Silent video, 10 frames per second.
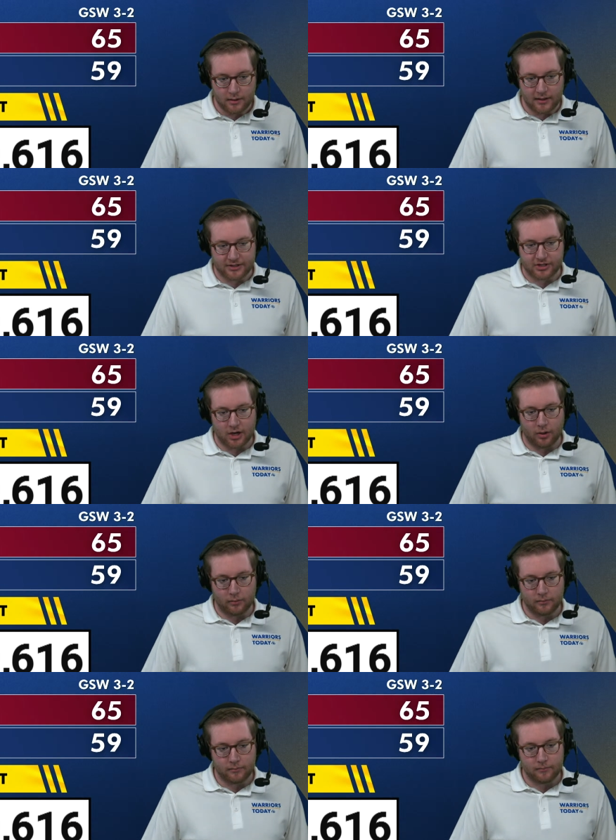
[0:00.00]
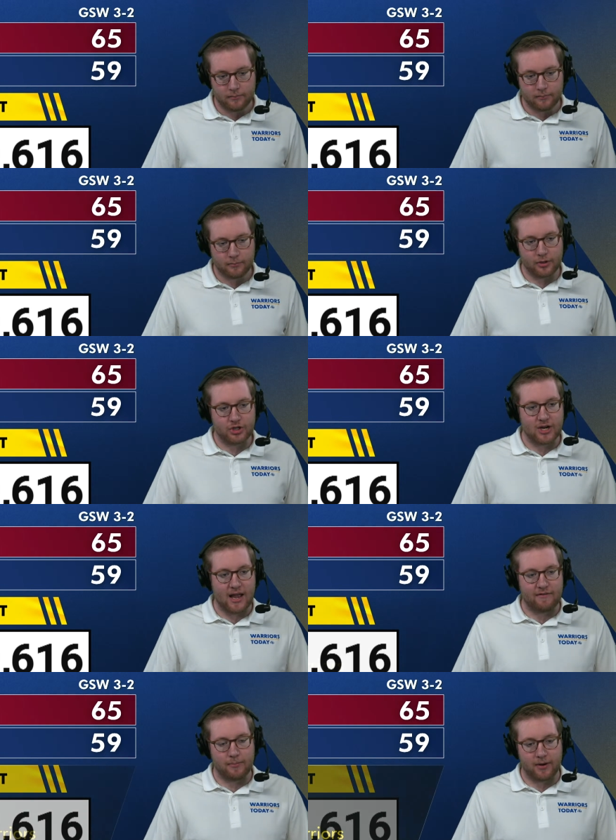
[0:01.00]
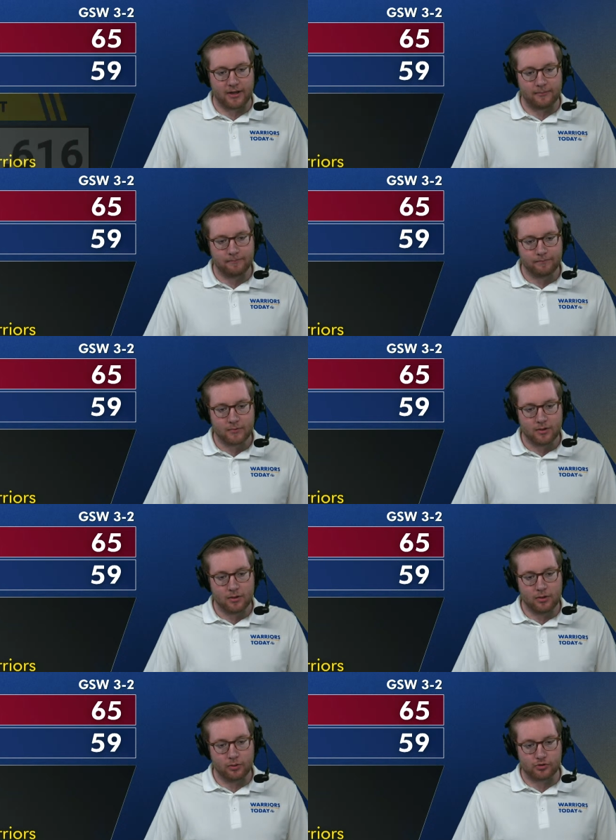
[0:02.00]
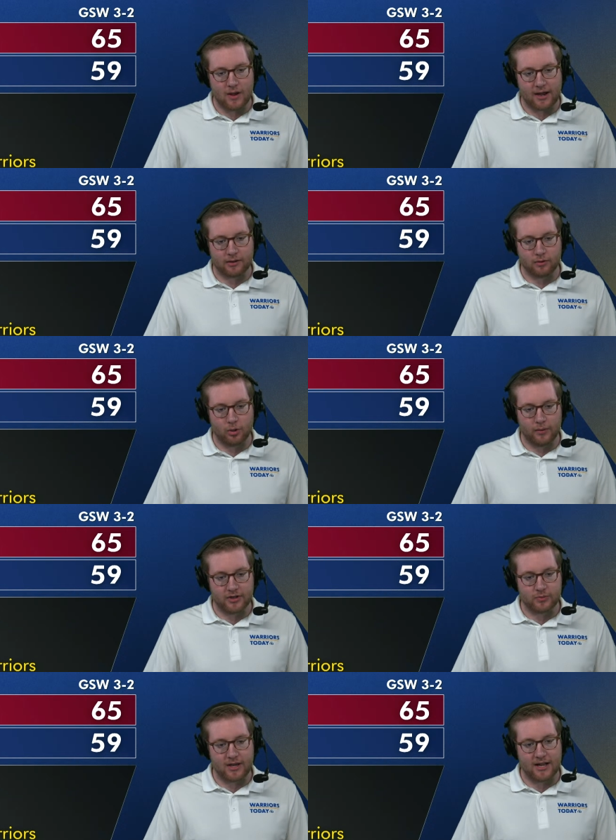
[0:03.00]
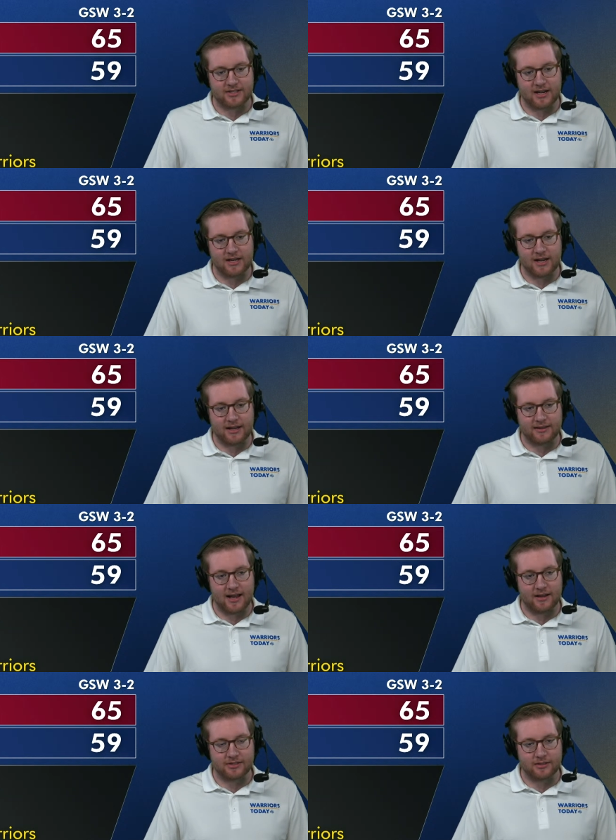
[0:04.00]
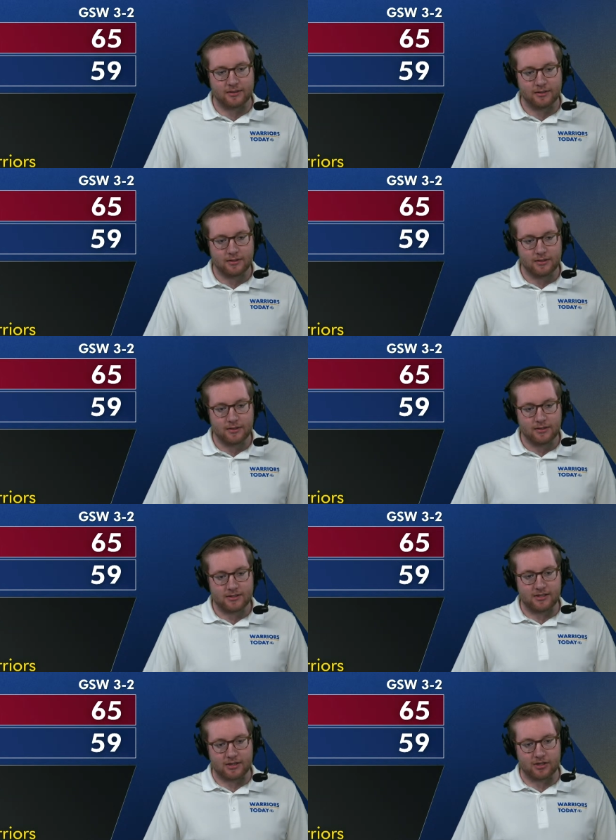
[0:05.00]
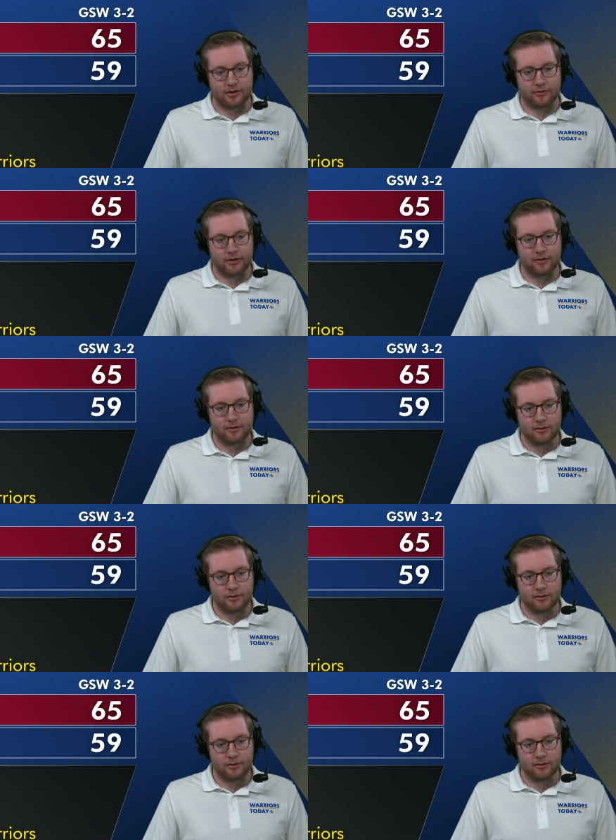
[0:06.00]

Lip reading: Let's go. Appreciate everybody who's rocking and rolling with us. We got to 89,600.